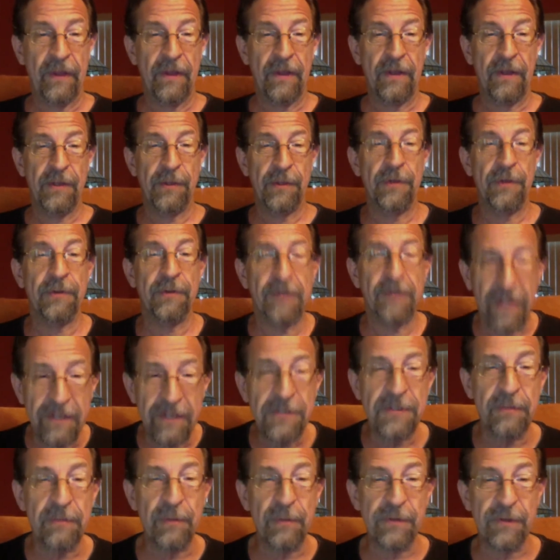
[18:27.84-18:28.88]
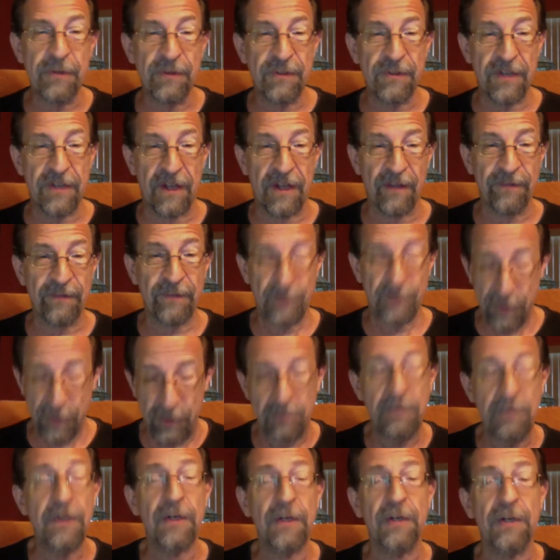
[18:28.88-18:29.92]
You're in a relationship with yourself. It
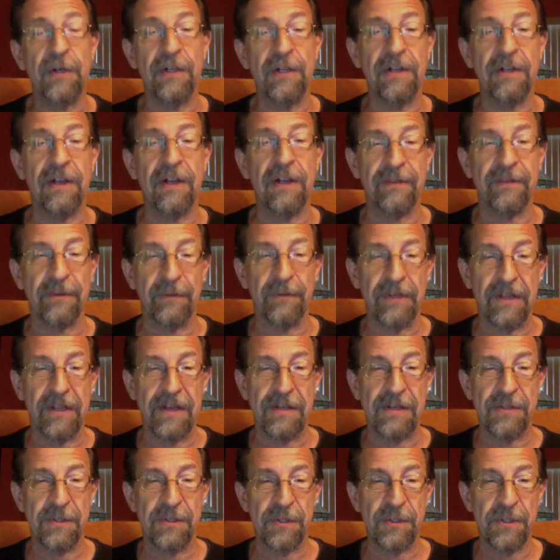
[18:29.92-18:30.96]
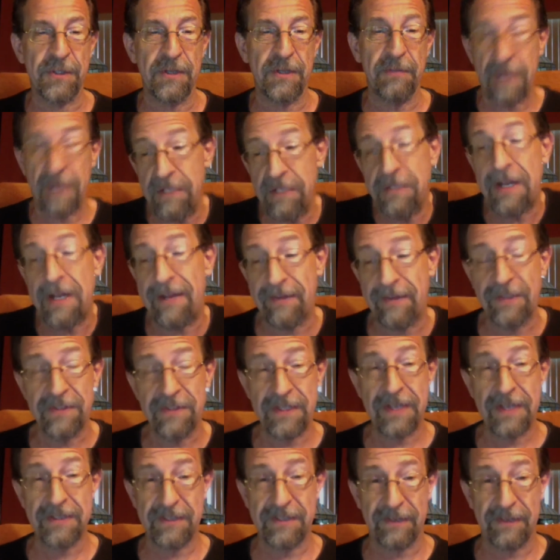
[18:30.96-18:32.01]
should be a good, loving relationship. And you're having
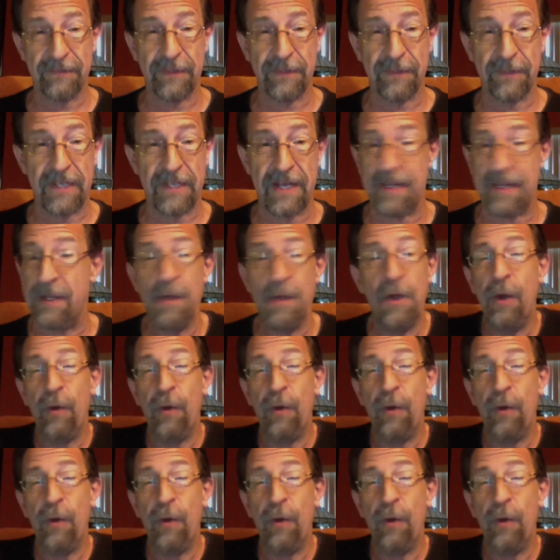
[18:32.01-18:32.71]
sex every day.